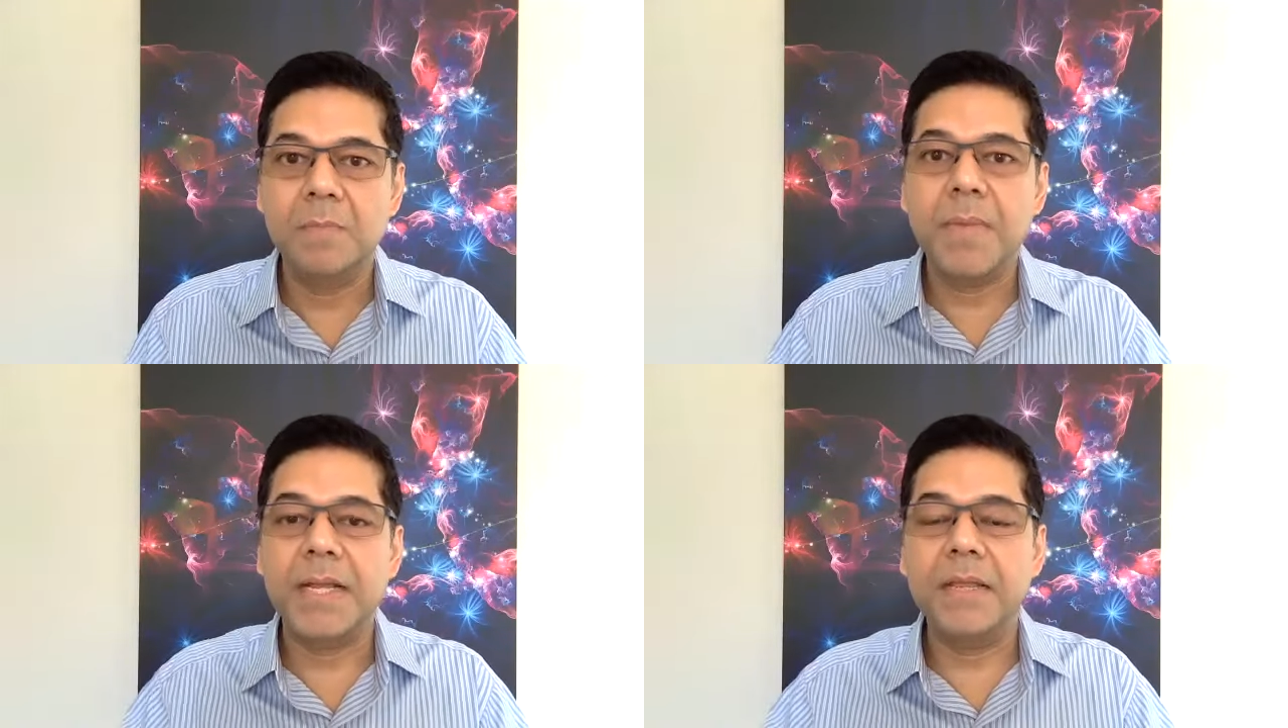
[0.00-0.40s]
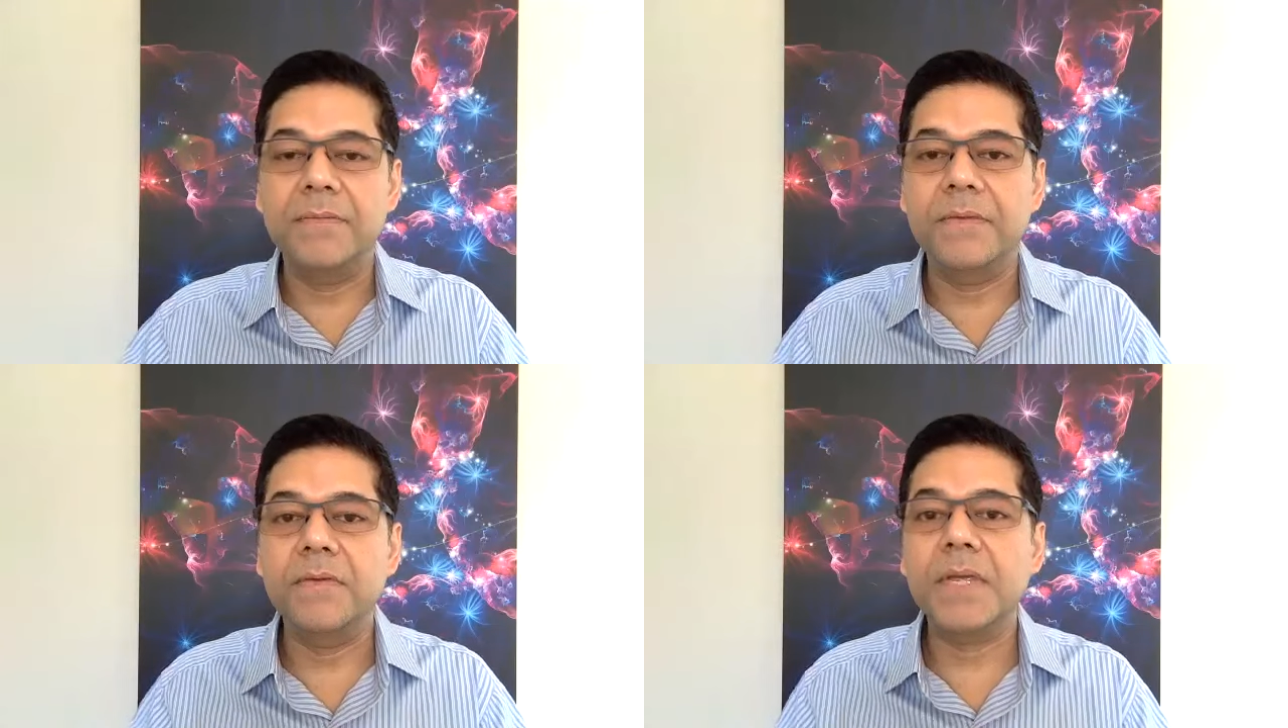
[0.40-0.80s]
But
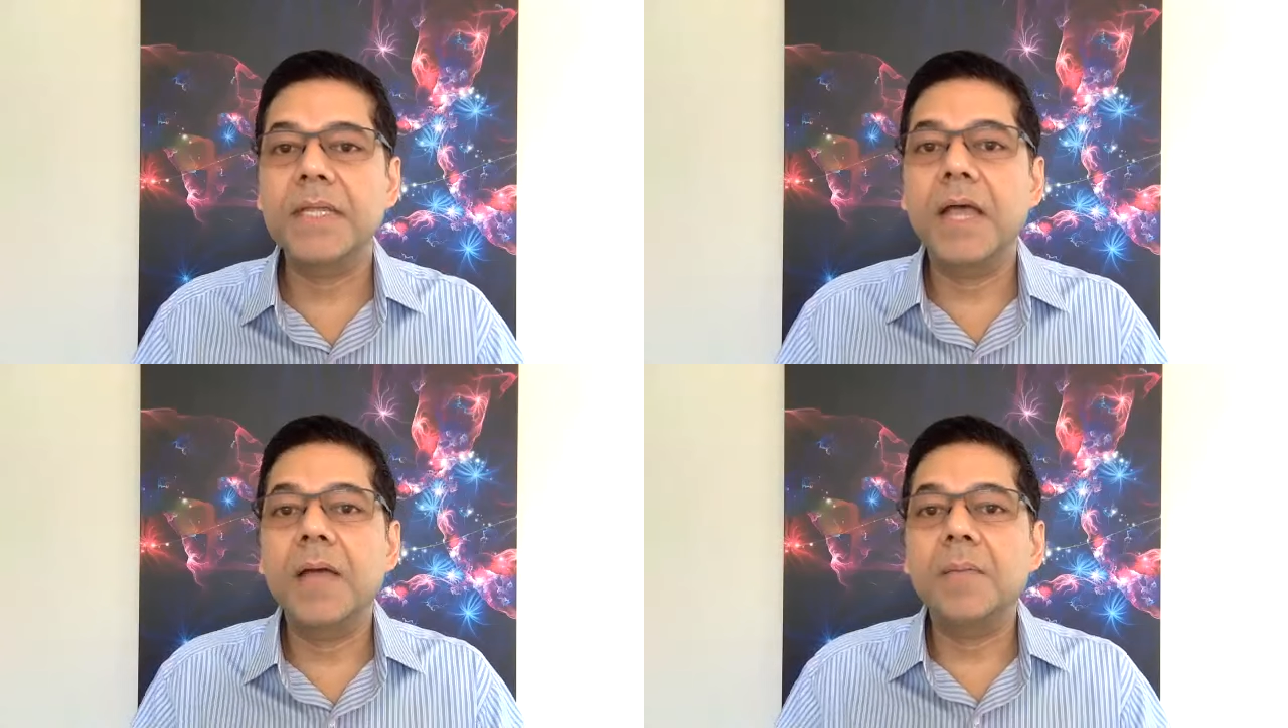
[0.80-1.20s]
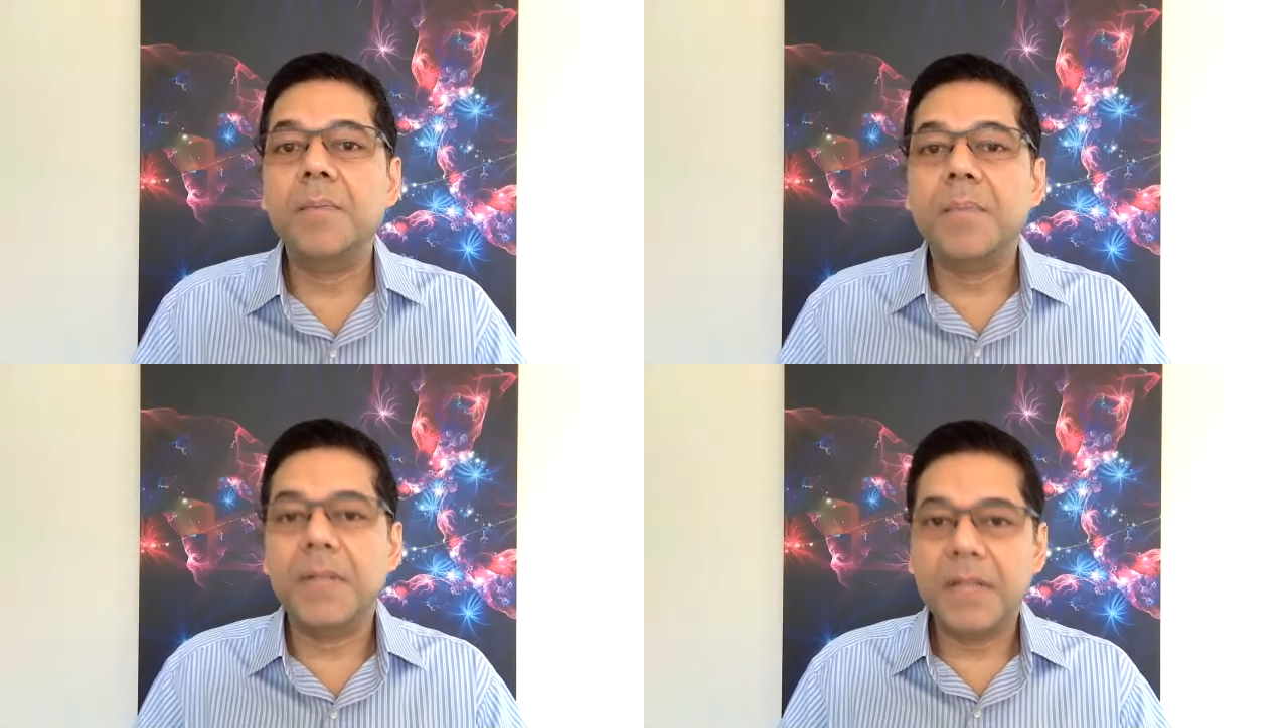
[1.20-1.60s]
if you can
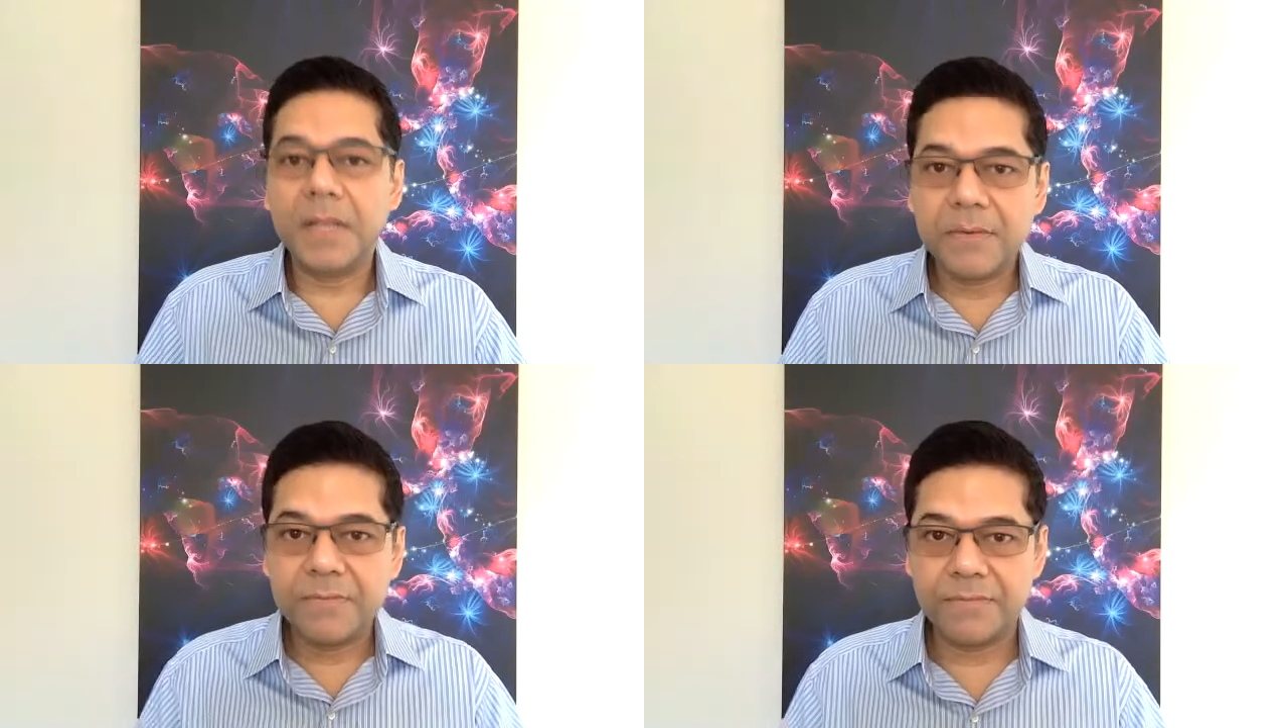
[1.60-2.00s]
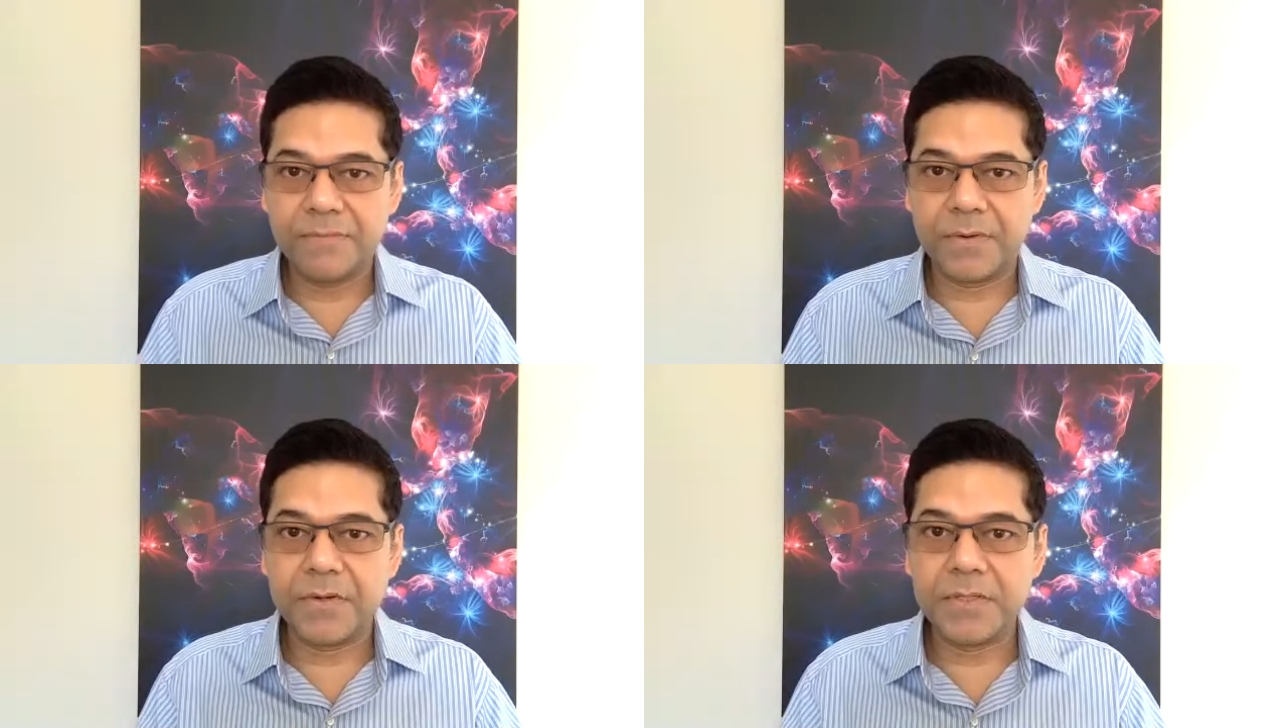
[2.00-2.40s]
unplug
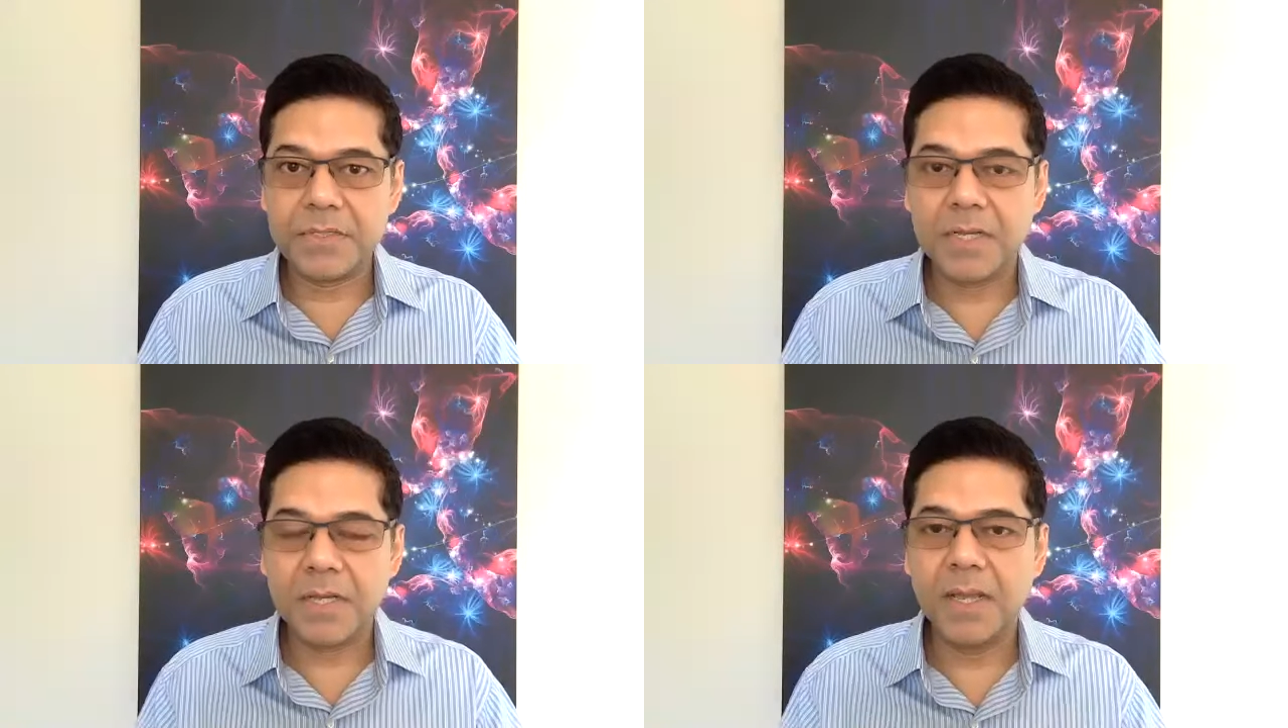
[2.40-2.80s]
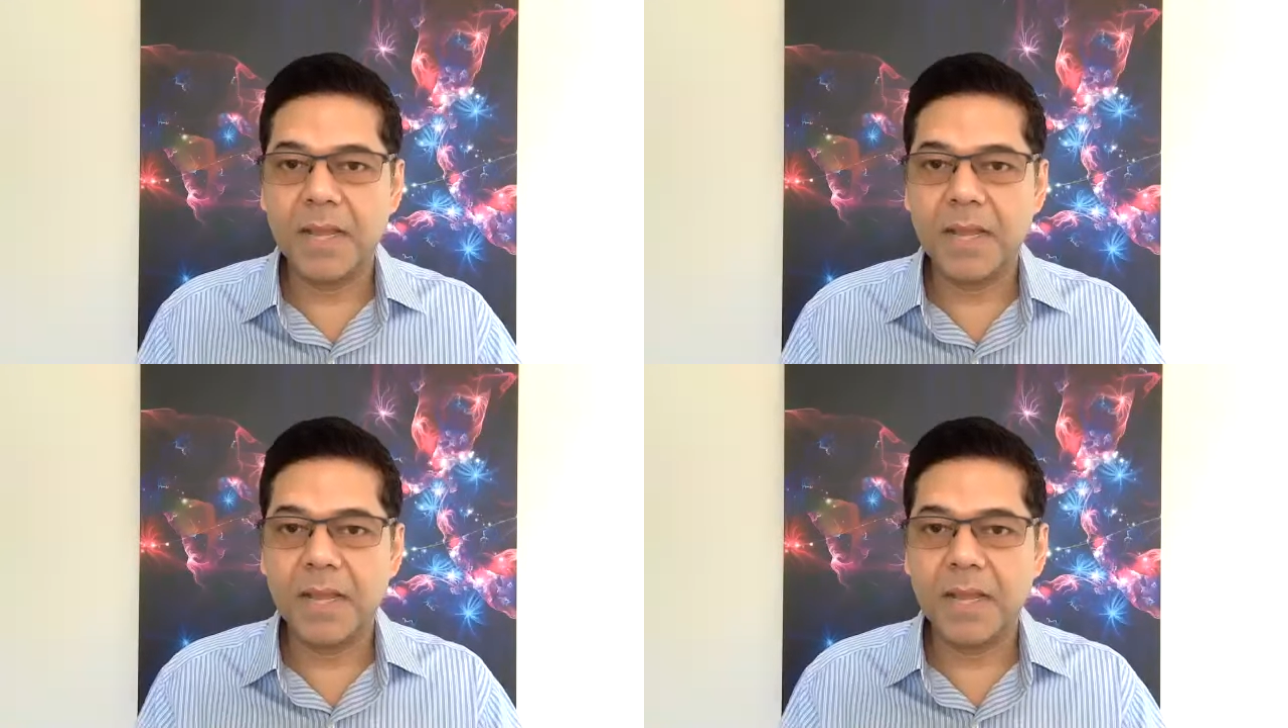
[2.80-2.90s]
first